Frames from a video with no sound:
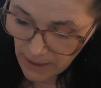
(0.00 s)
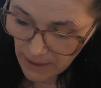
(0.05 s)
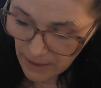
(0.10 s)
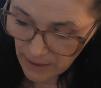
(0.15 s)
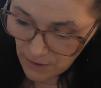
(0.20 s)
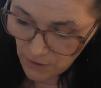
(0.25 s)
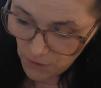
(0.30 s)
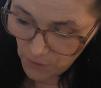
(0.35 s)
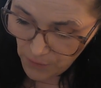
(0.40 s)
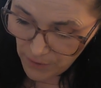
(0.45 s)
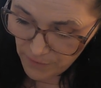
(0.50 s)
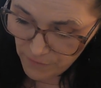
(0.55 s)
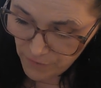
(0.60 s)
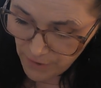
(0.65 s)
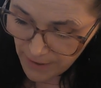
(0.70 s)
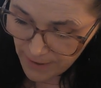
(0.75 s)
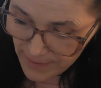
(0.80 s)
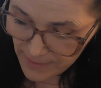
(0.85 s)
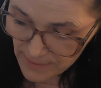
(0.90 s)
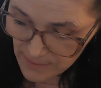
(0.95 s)
in your
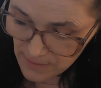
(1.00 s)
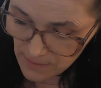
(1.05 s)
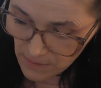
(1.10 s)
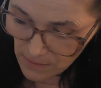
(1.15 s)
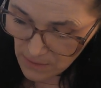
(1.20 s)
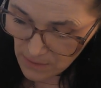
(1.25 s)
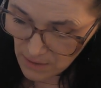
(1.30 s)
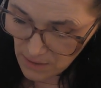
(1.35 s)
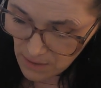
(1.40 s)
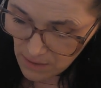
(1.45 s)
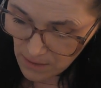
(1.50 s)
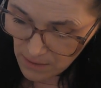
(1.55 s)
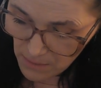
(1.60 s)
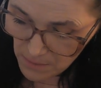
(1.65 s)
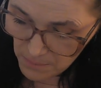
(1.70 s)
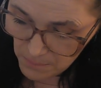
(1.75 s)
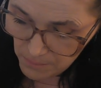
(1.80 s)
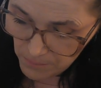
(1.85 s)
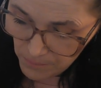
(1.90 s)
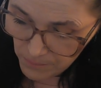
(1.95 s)
advice,
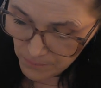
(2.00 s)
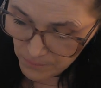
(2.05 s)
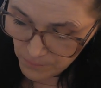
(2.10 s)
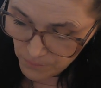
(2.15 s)
um,